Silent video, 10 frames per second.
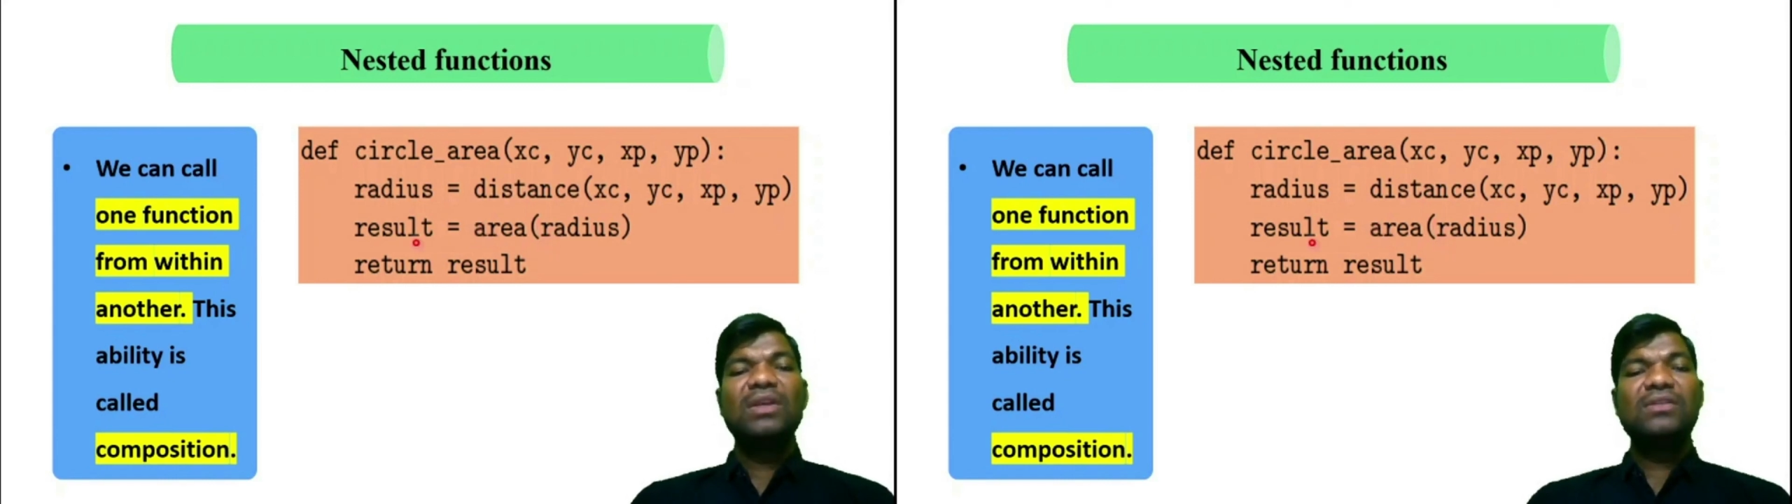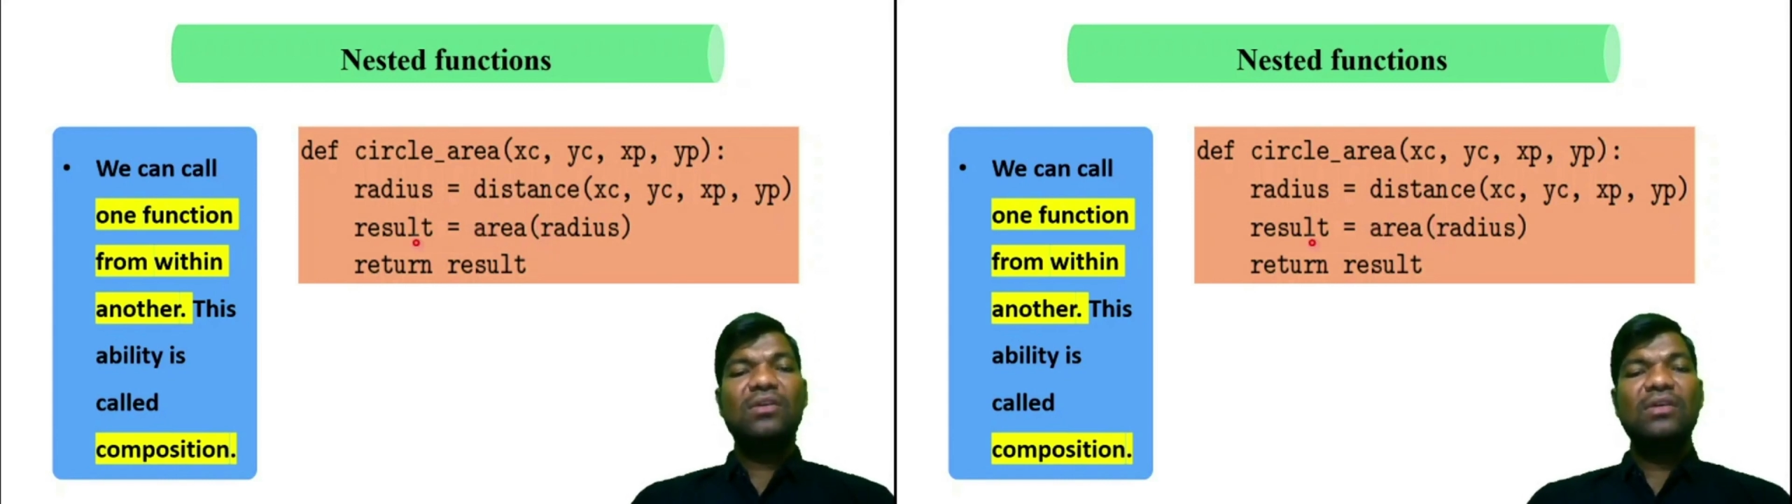
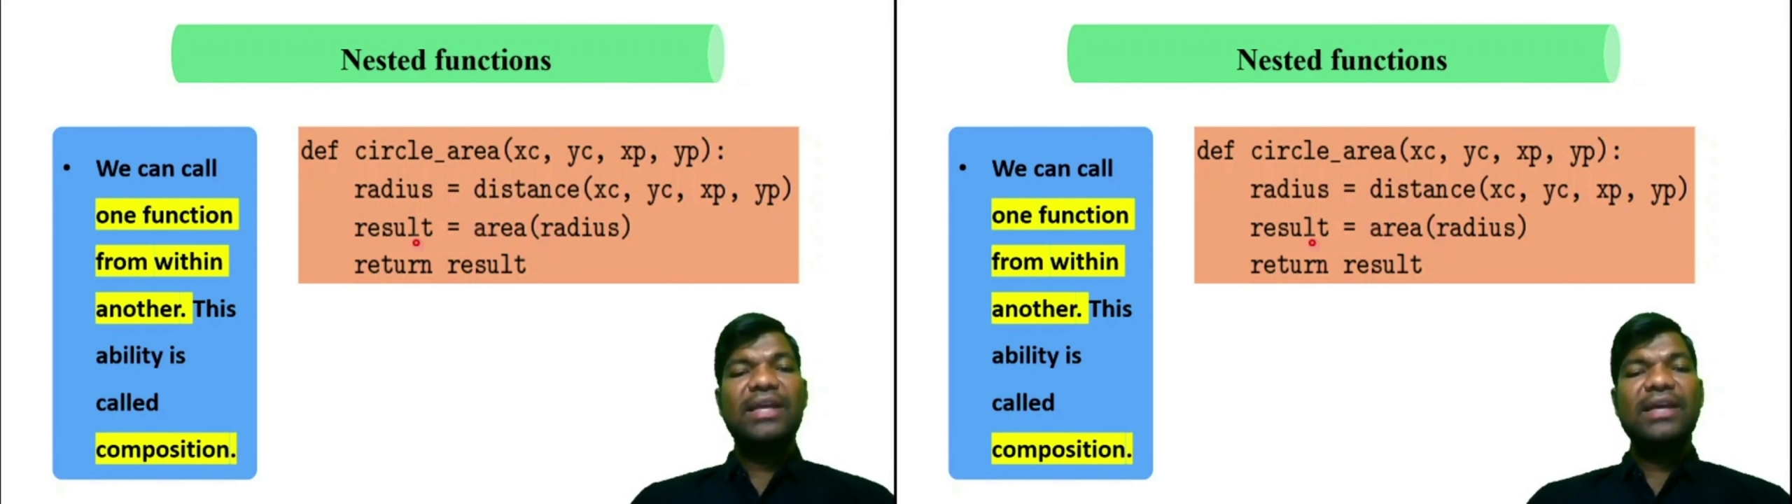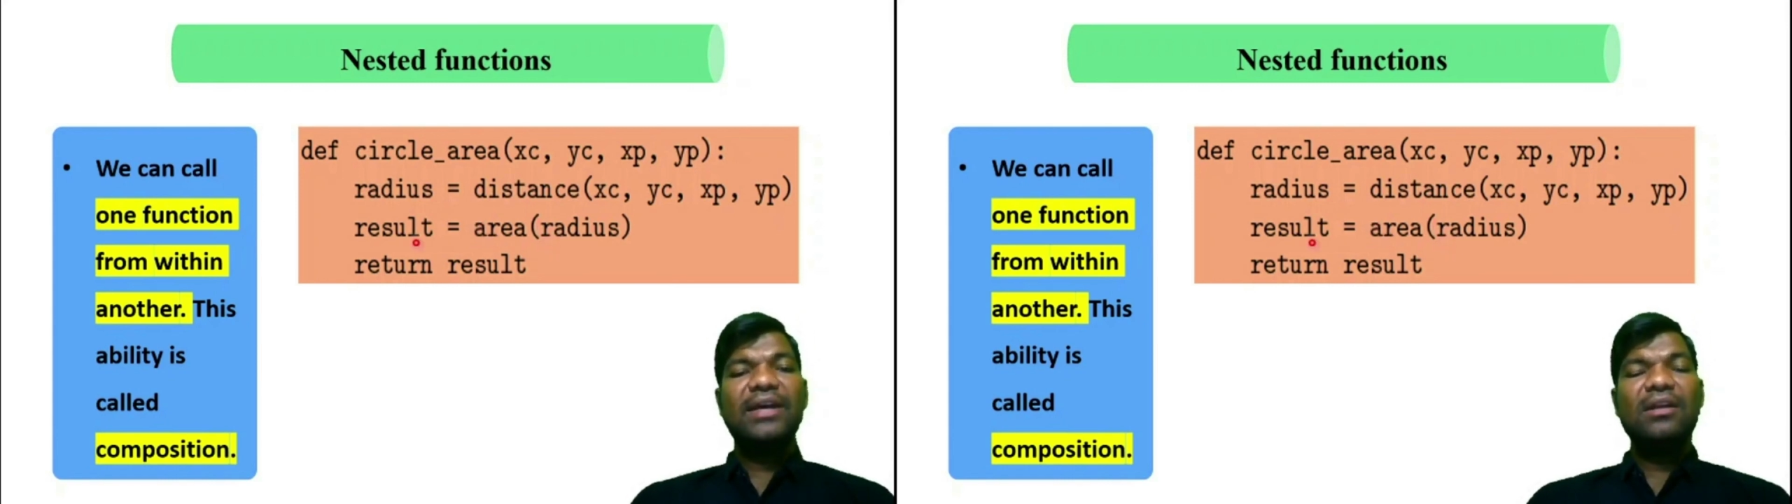So
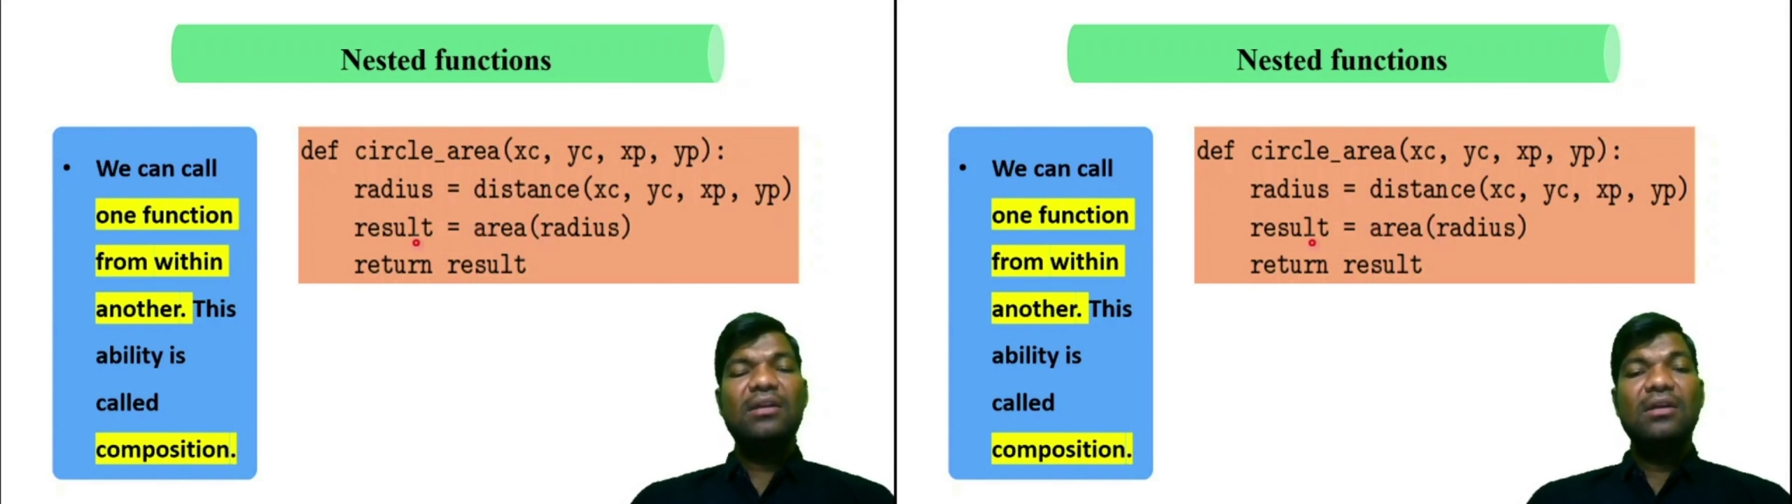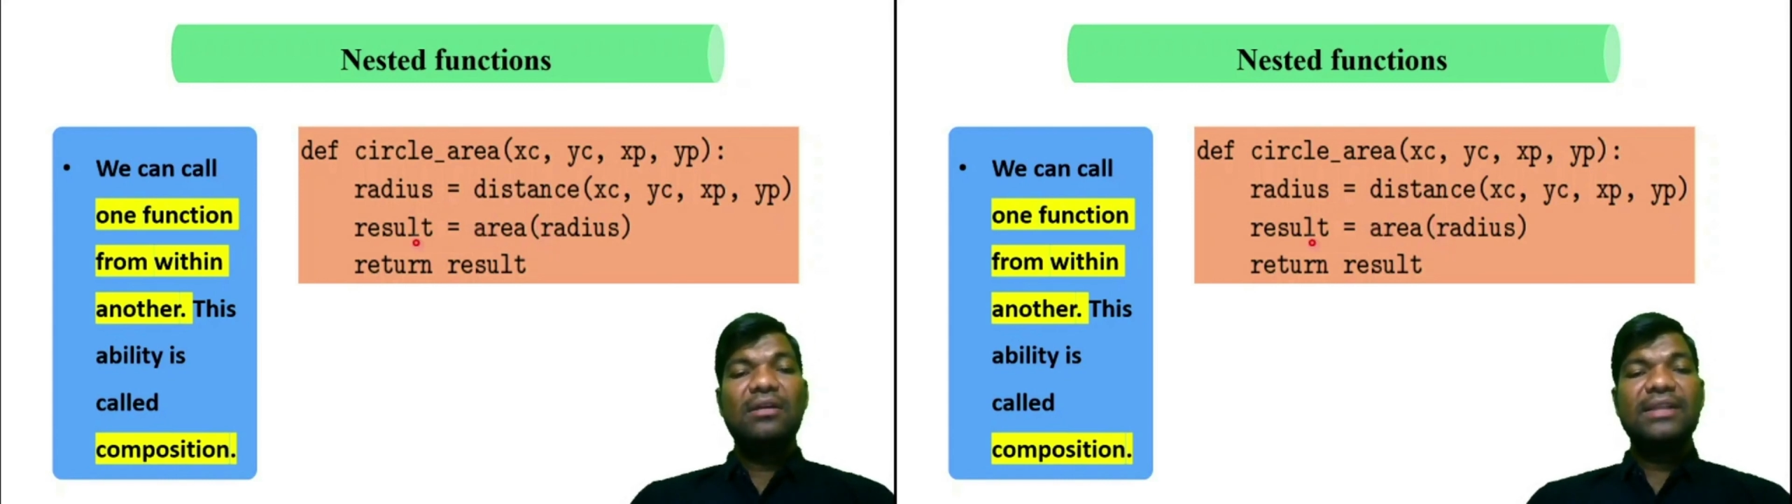here
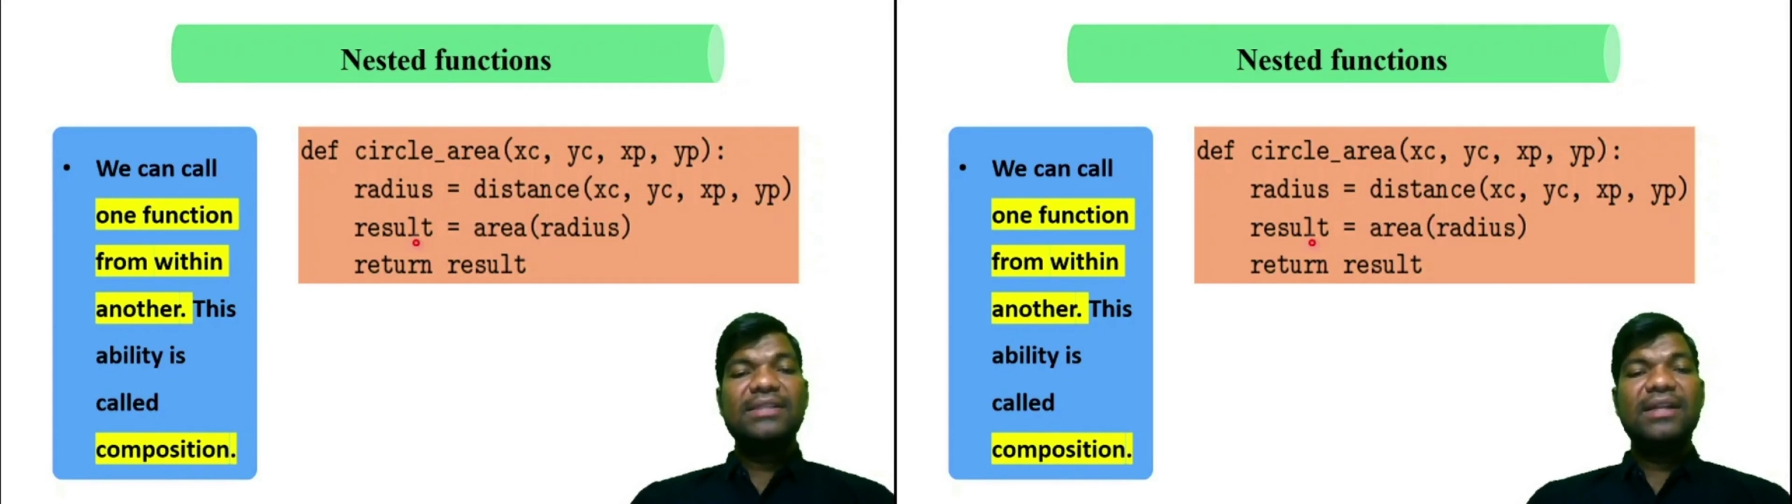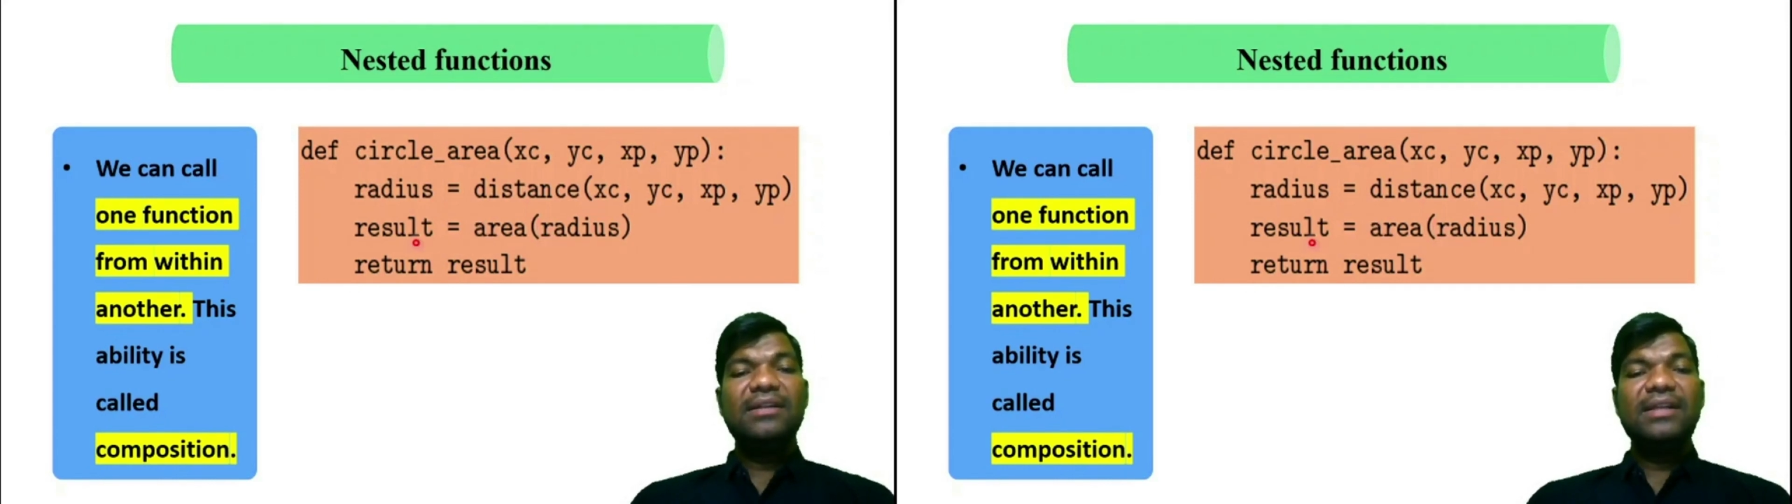
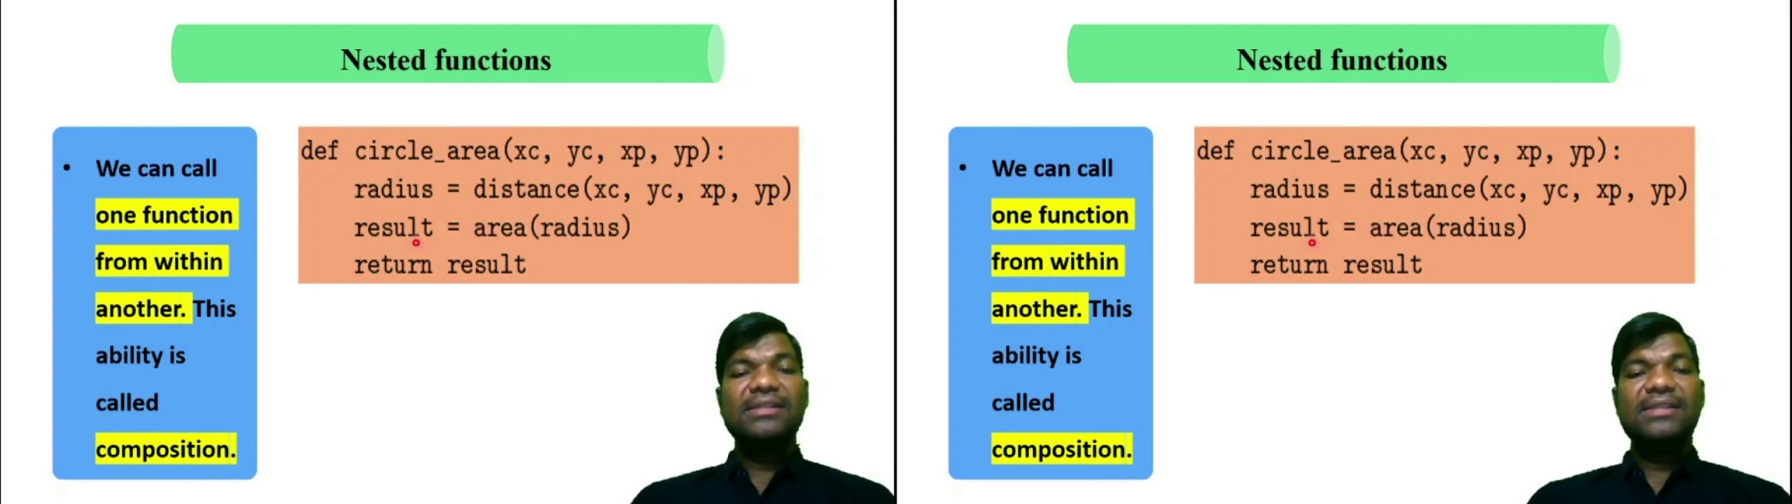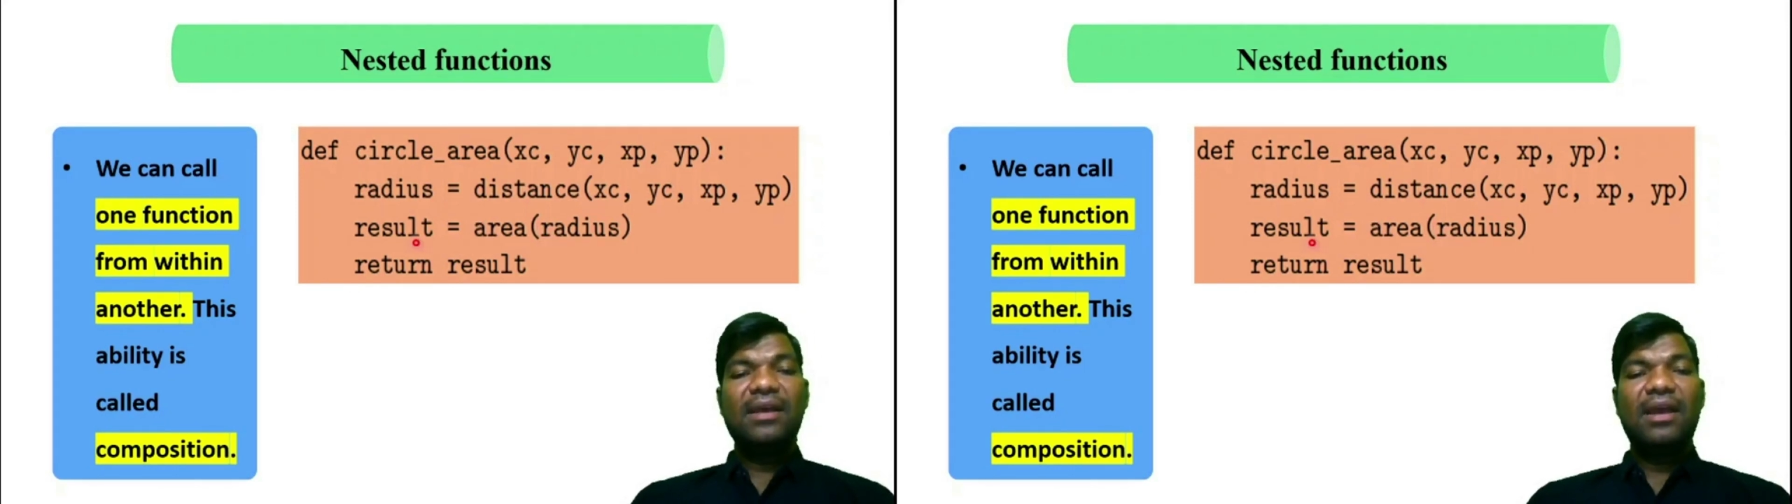result
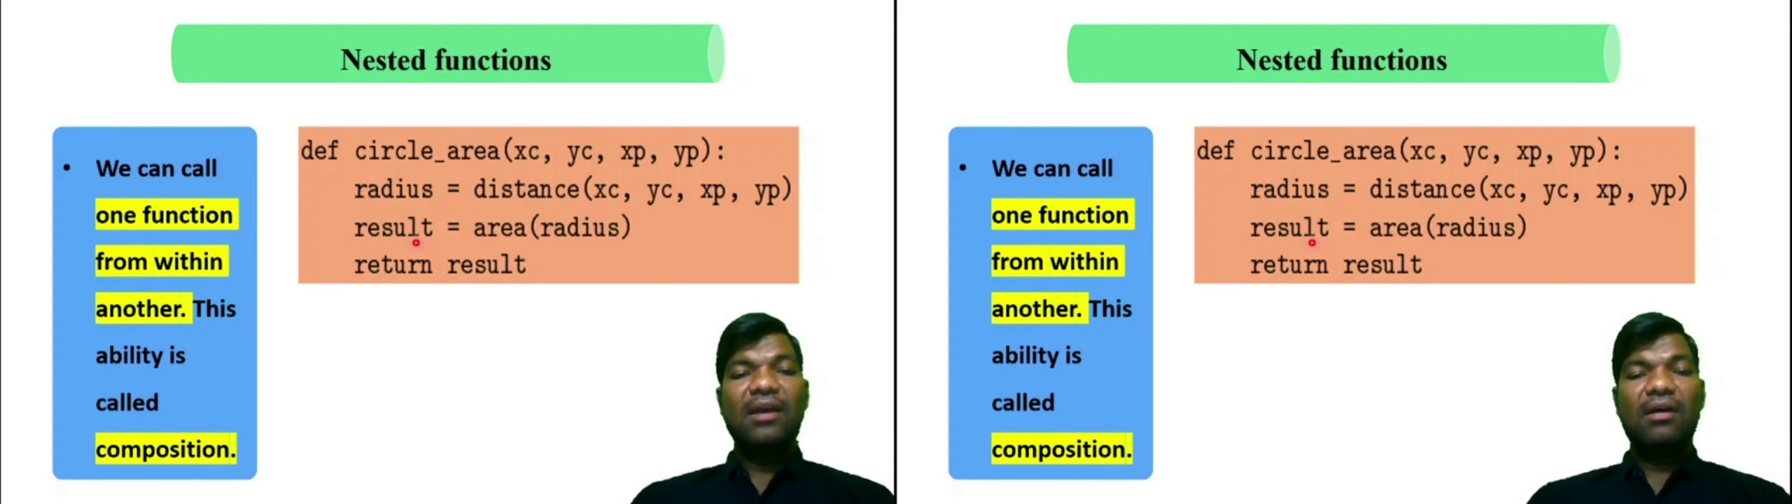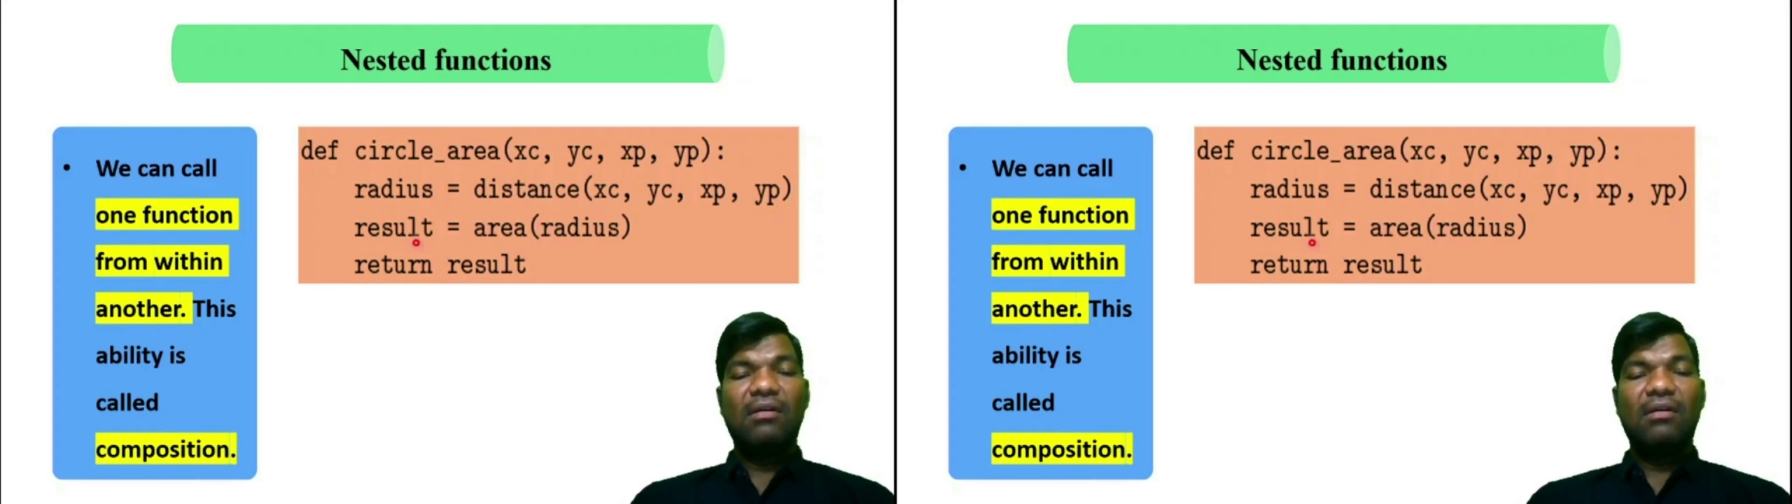is a